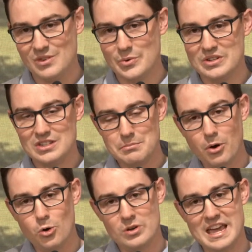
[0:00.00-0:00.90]
we see
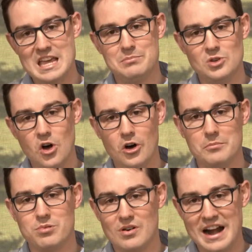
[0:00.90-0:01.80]
Paul keeps
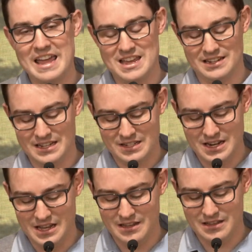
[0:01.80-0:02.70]
on praying, doesn't
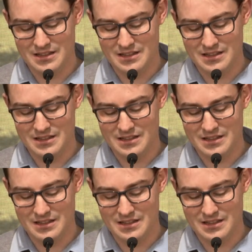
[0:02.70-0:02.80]
he?